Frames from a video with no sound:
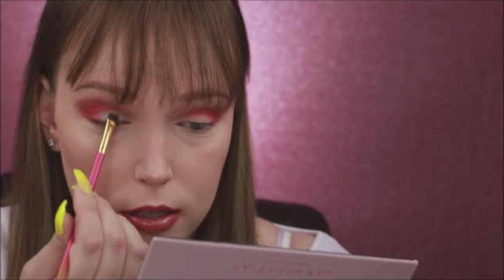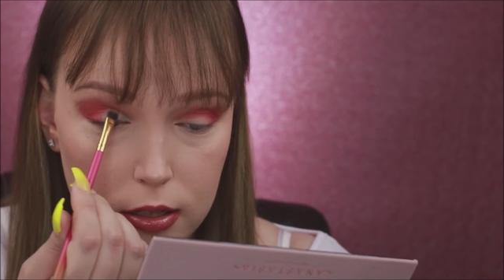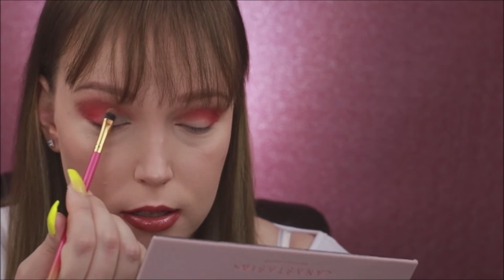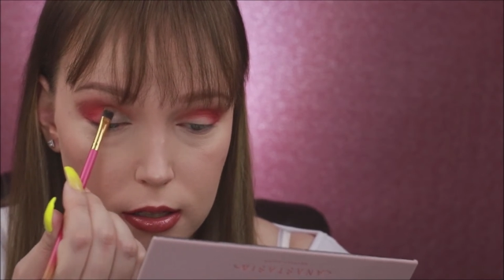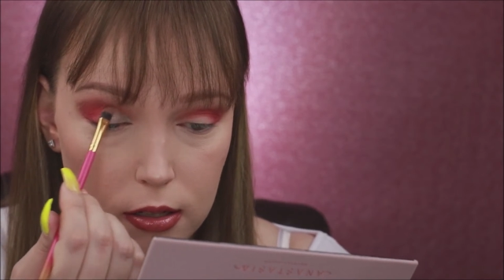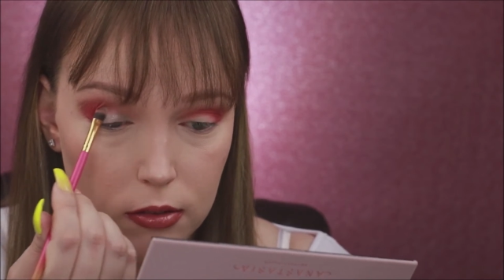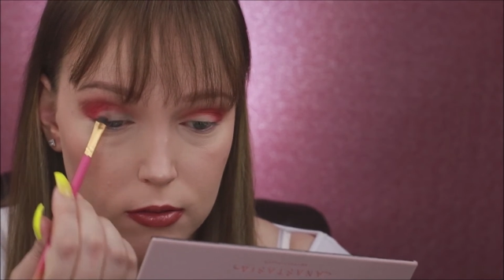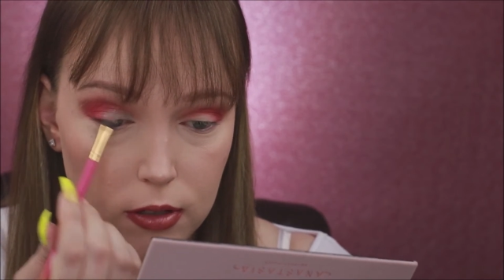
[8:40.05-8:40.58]
It's
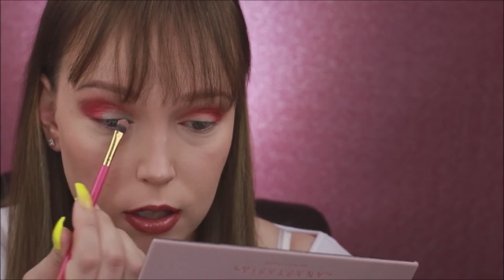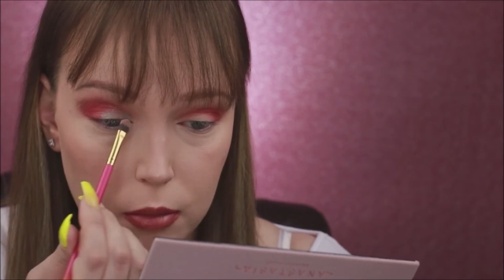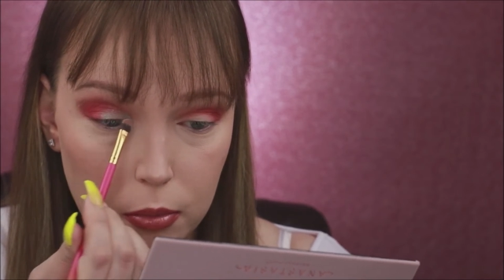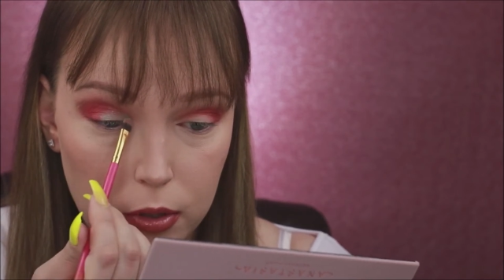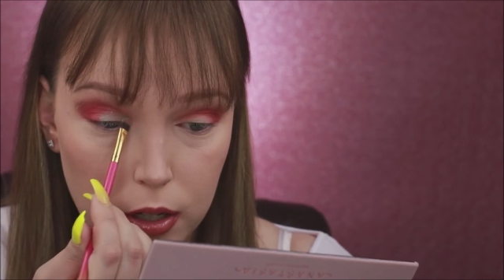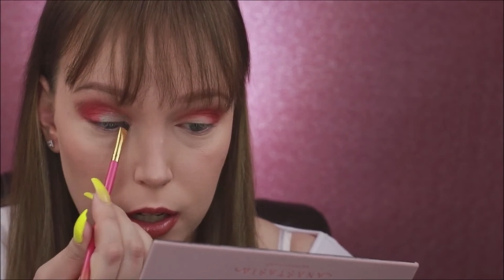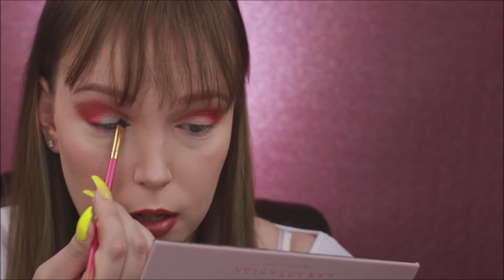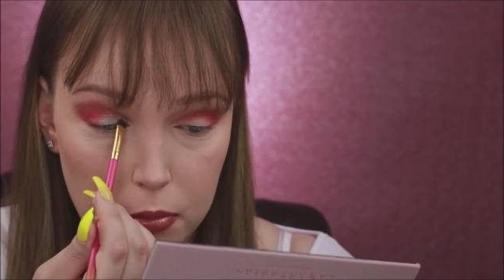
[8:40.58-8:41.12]
still really
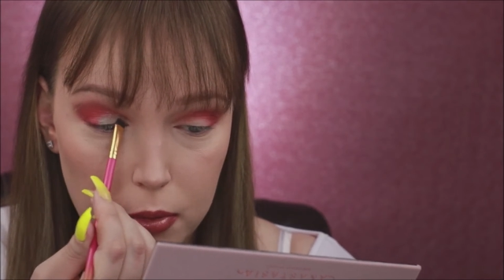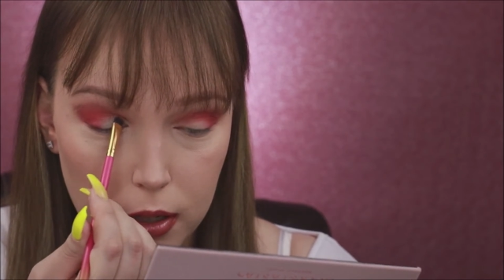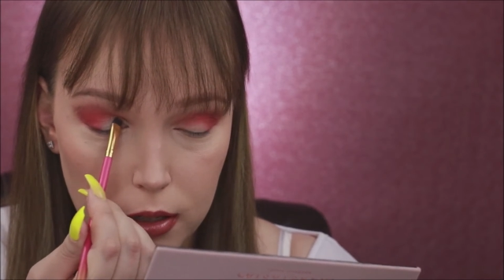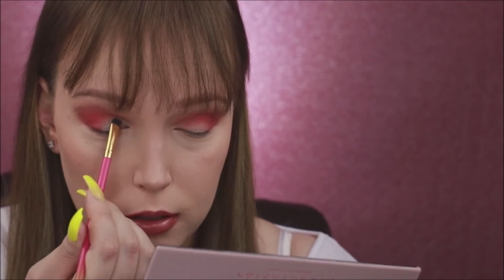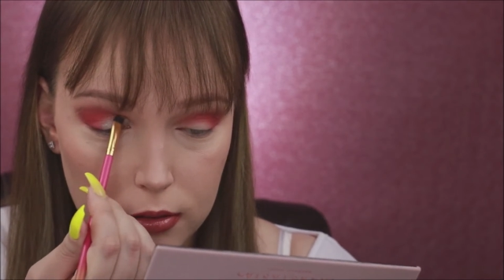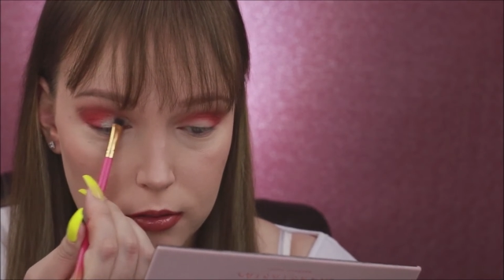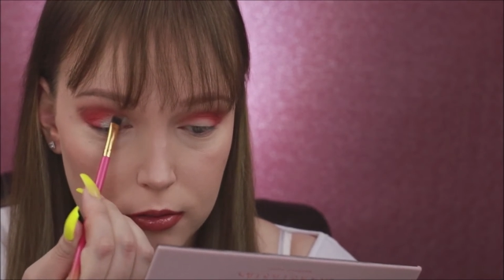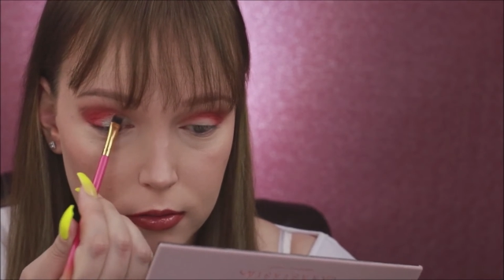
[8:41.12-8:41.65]
pretty, but
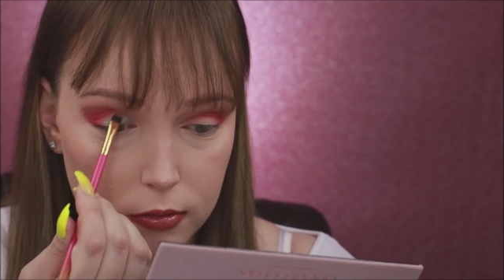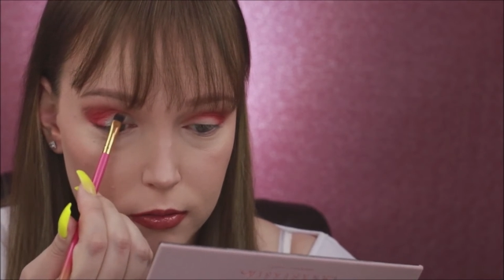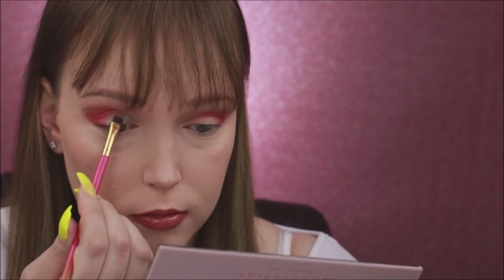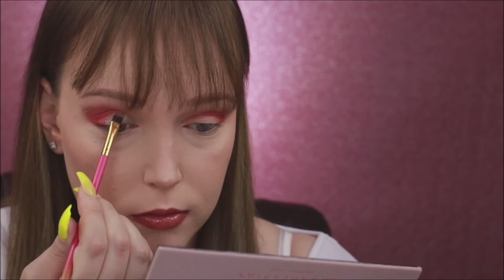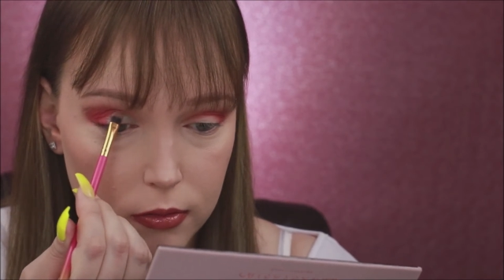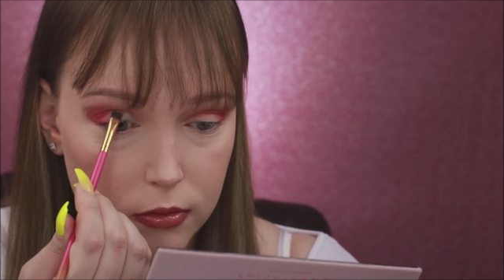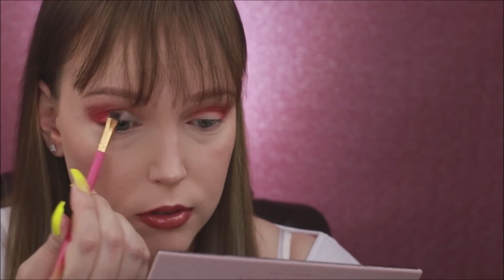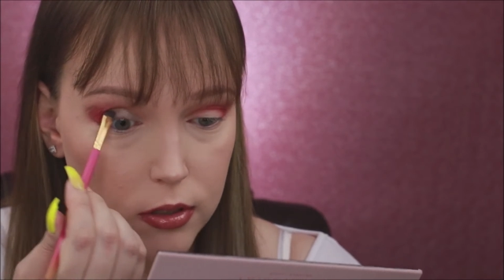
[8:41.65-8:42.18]

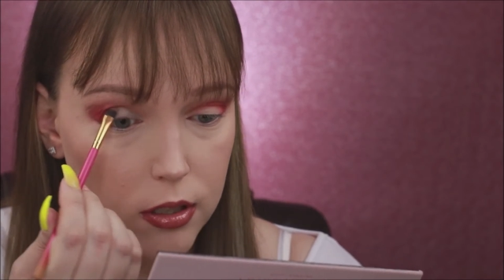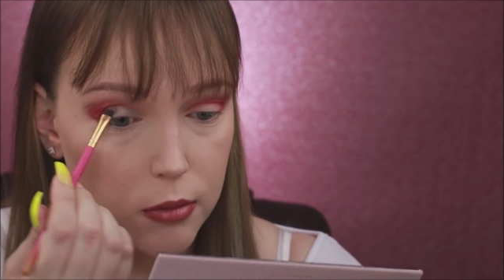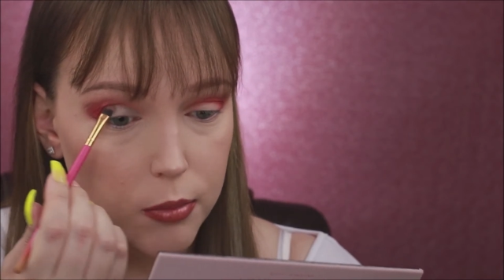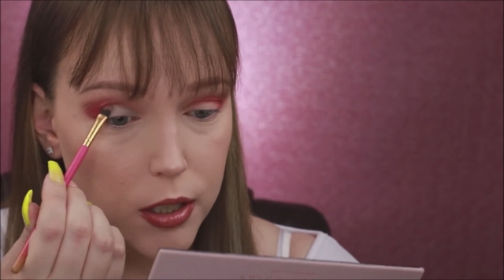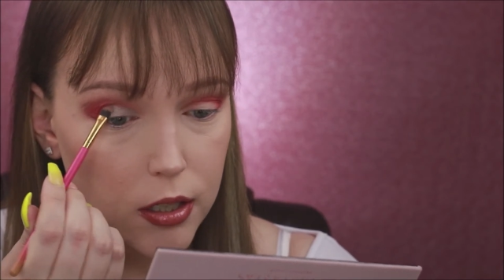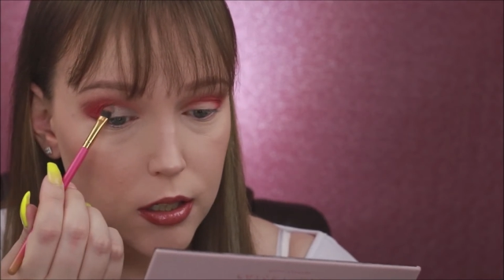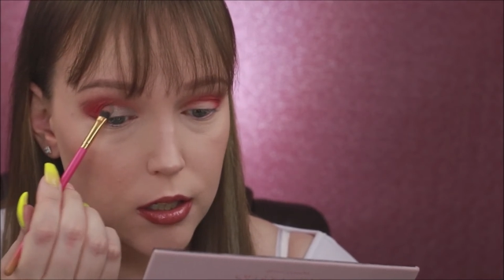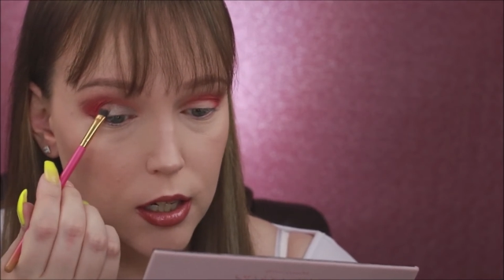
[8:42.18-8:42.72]
to
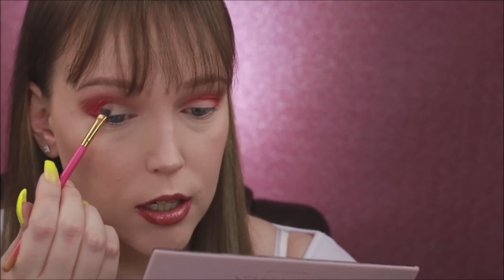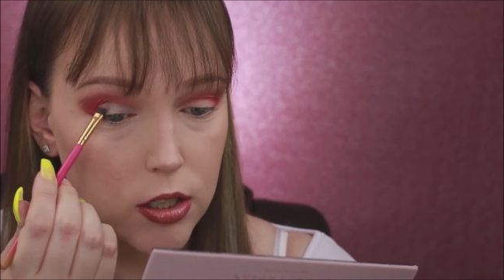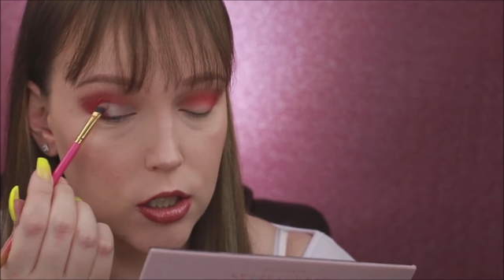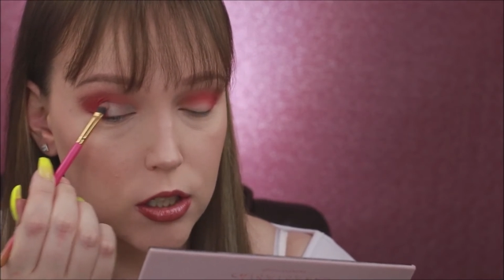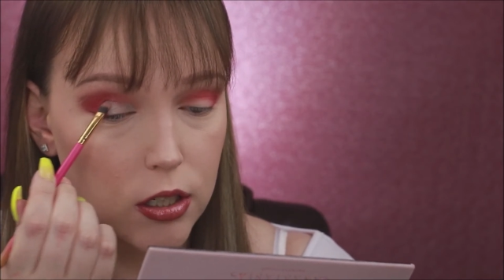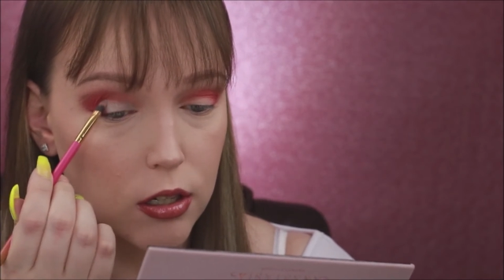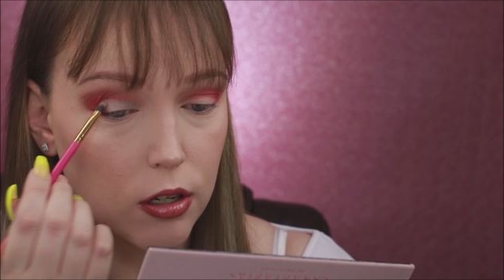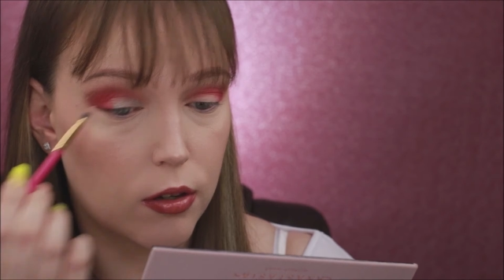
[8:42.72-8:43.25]
be
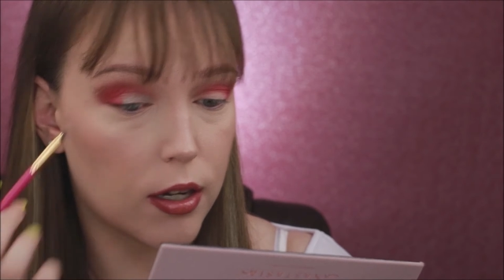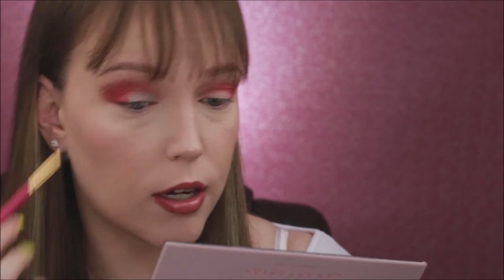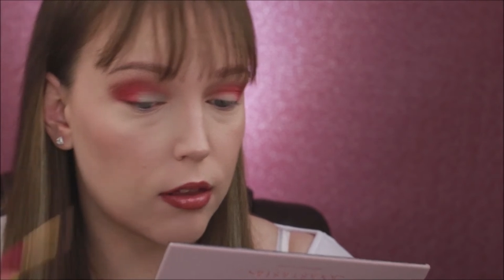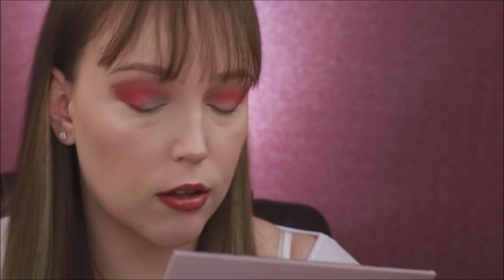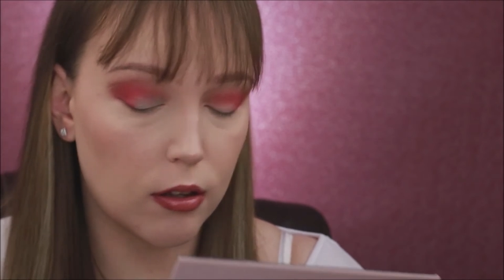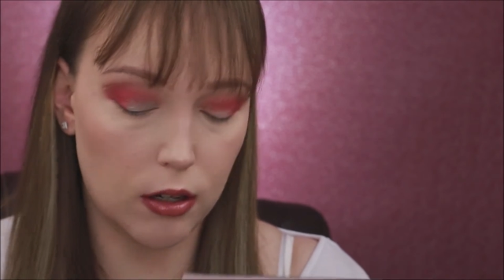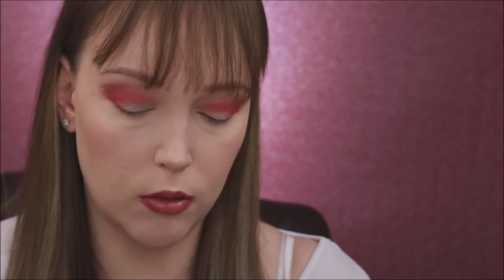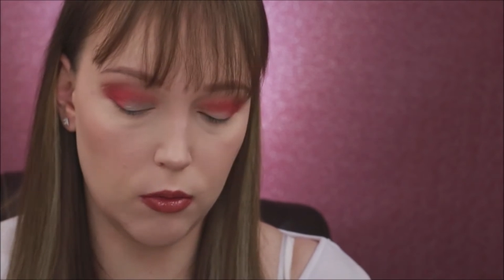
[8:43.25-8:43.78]
Natasha Denona, I
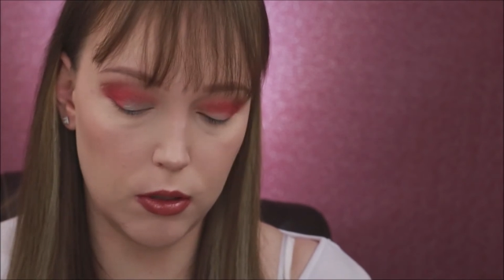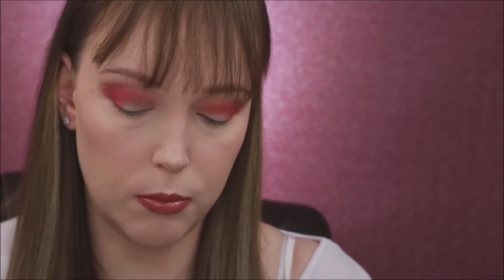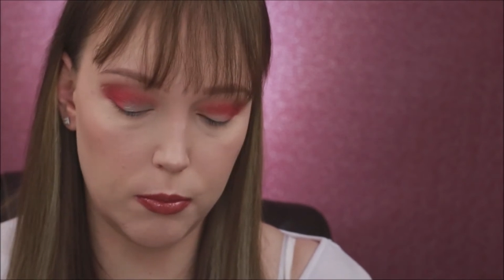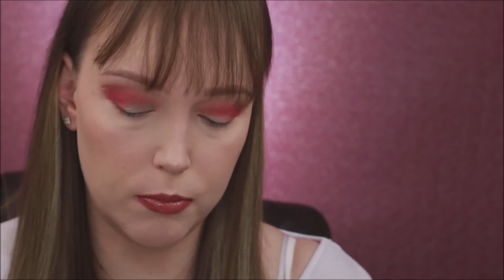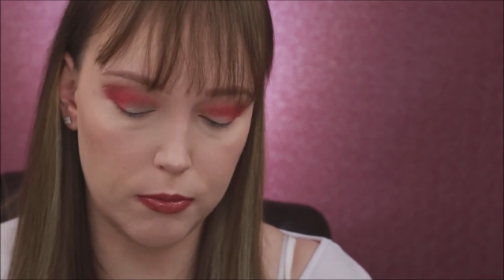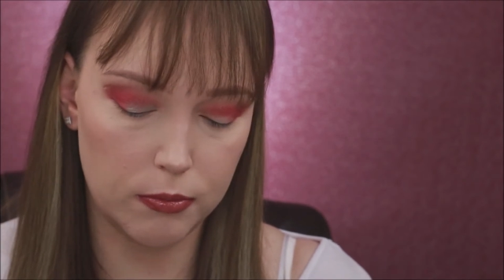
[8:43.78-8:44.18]
thought it would